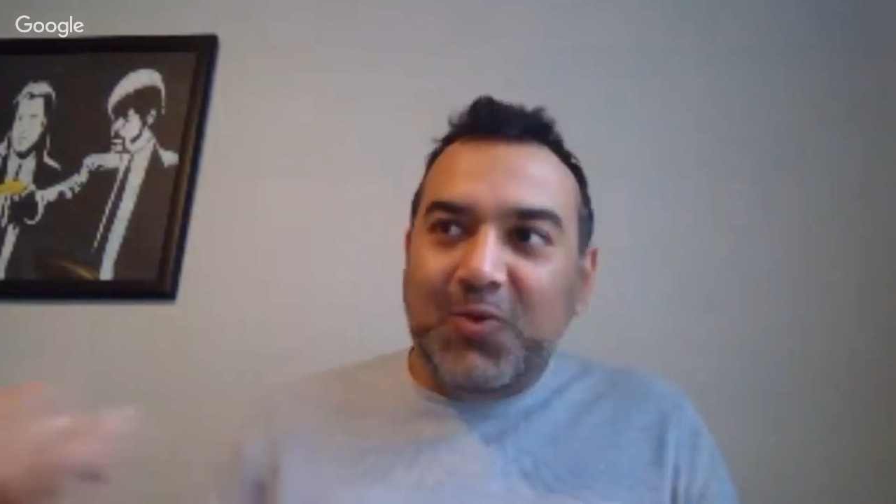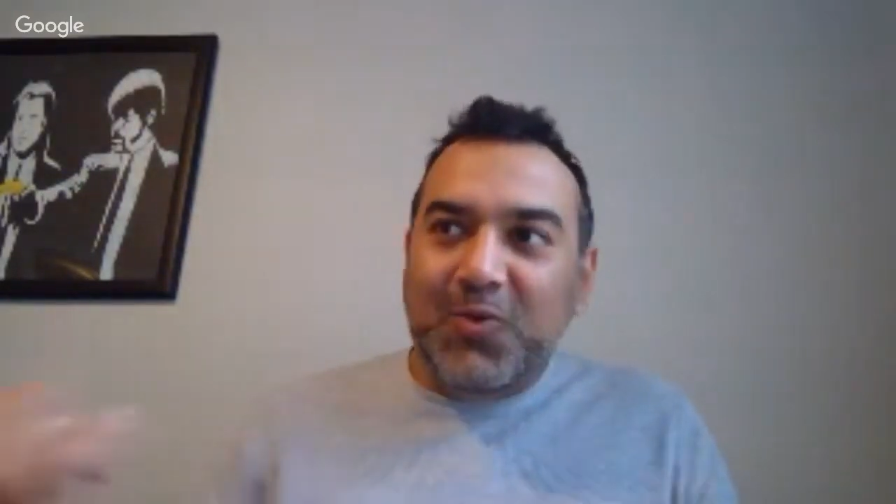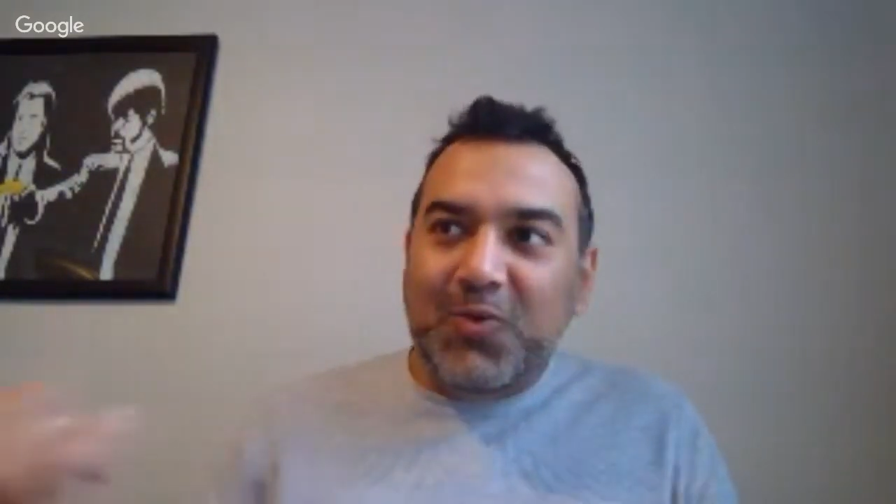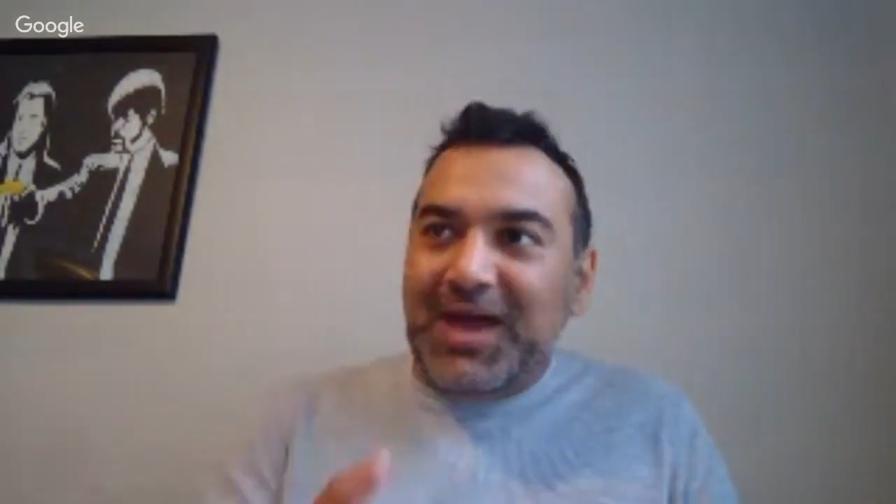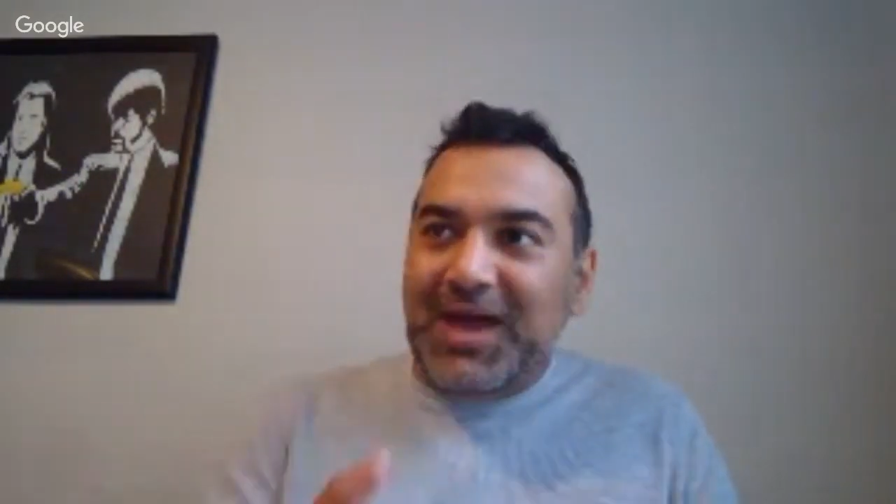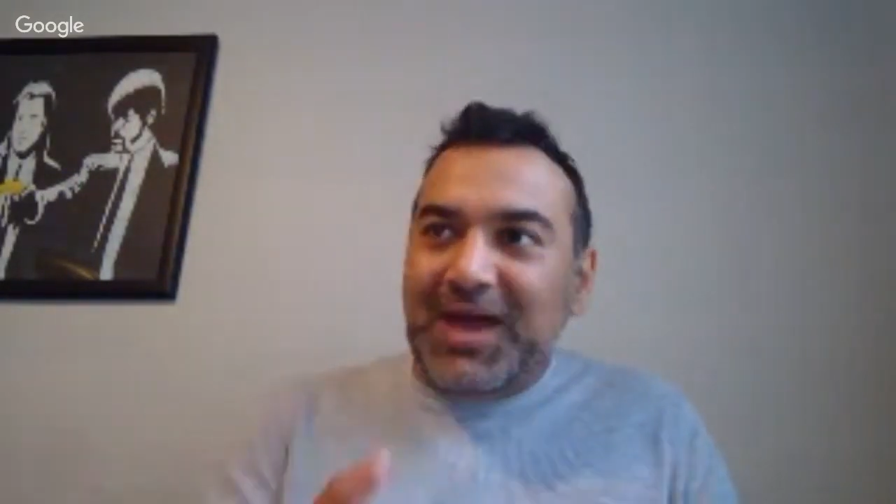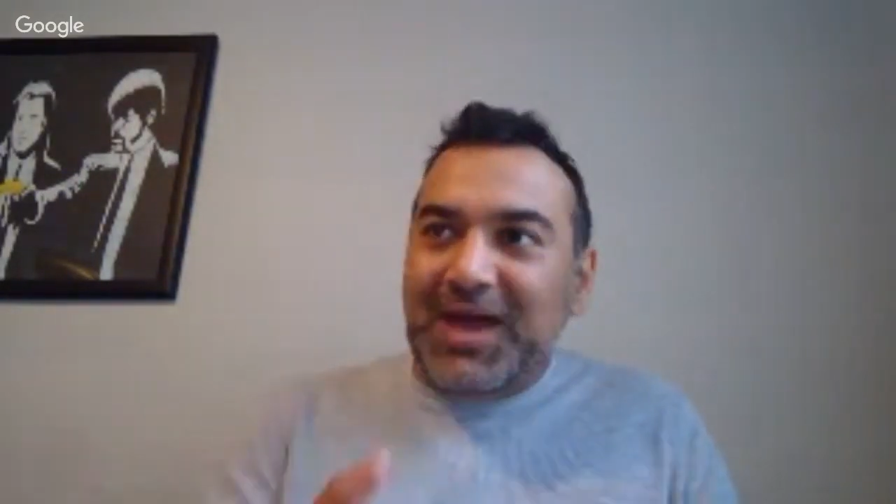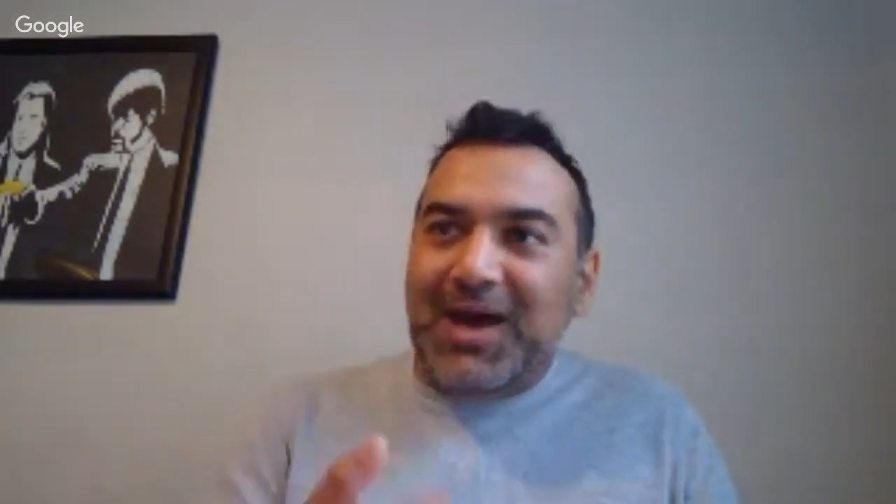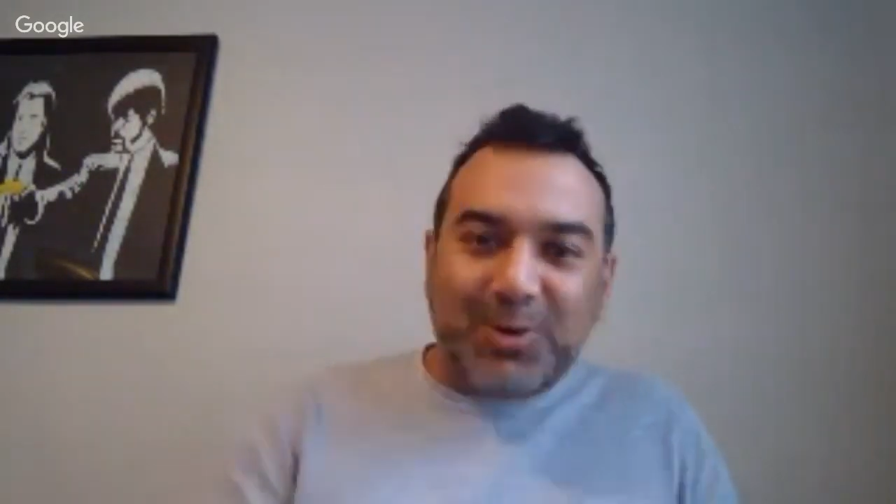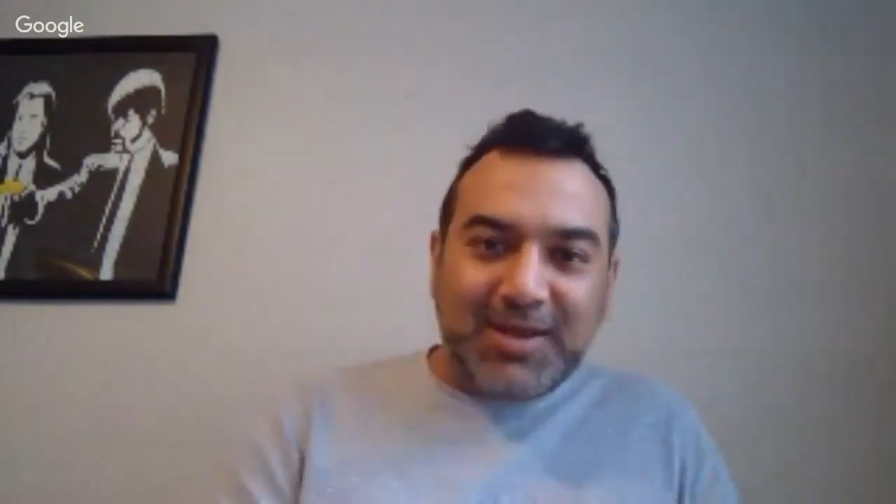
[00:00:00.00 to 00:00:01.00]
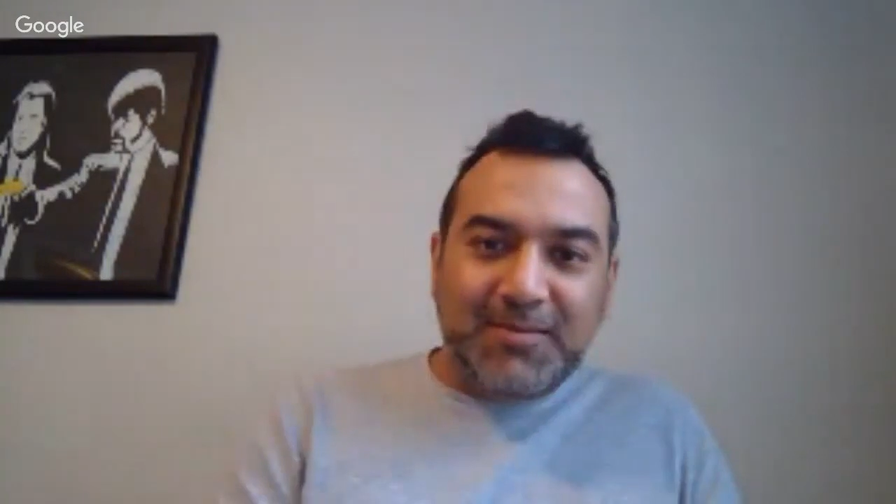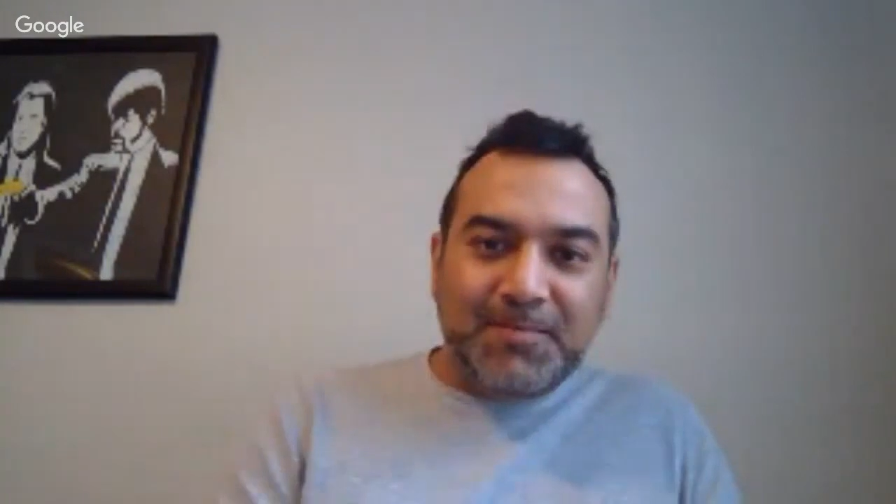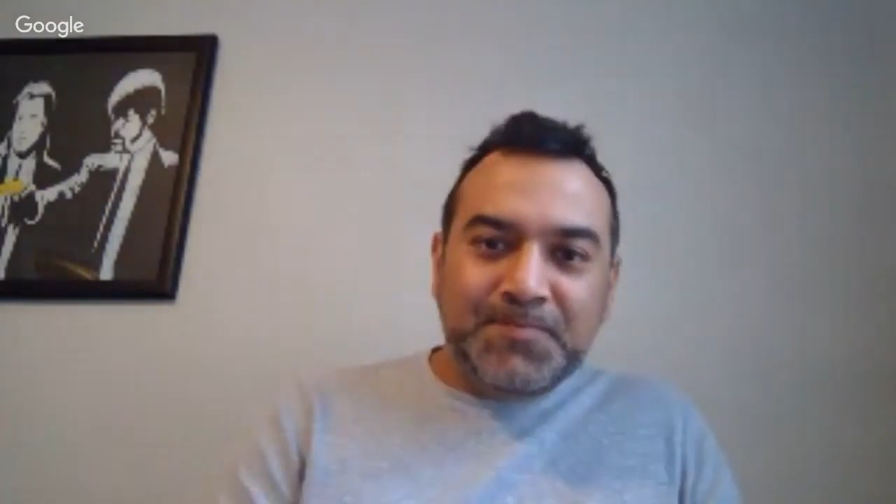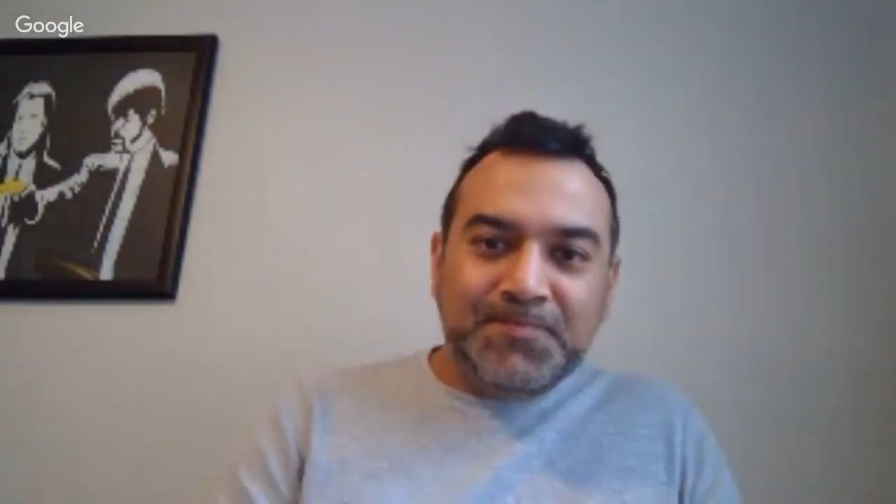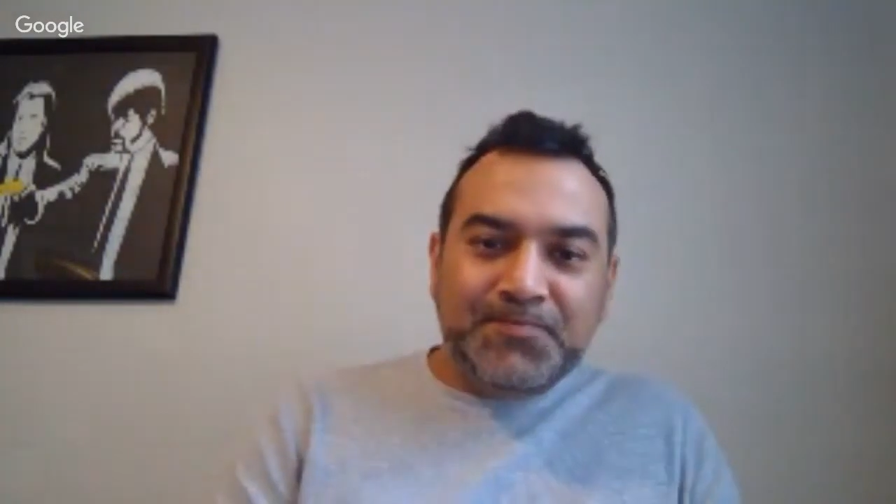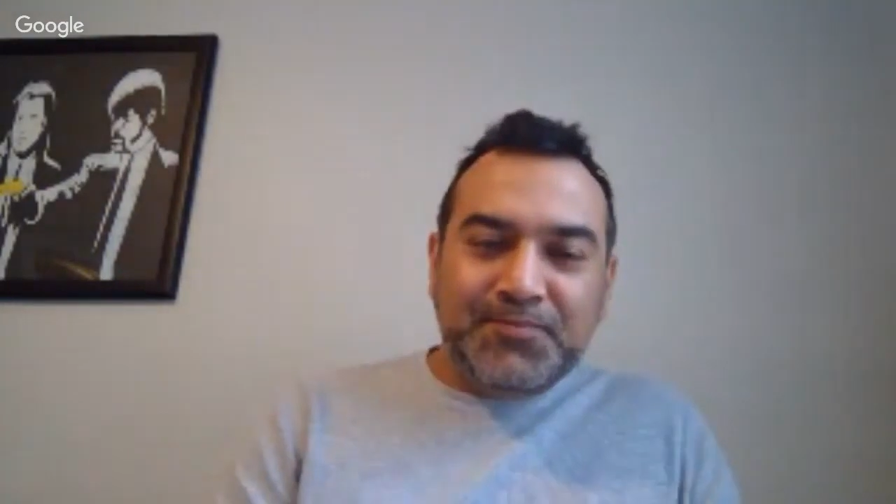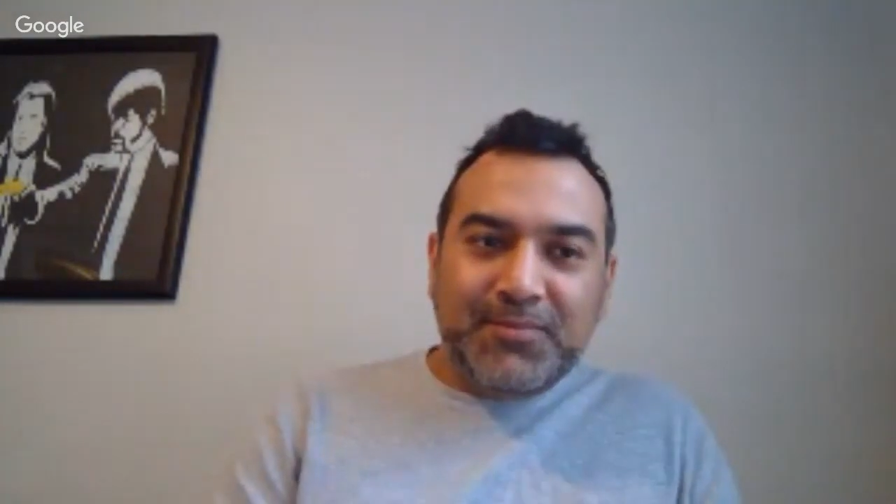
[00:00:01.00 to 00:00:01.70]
without Gurley,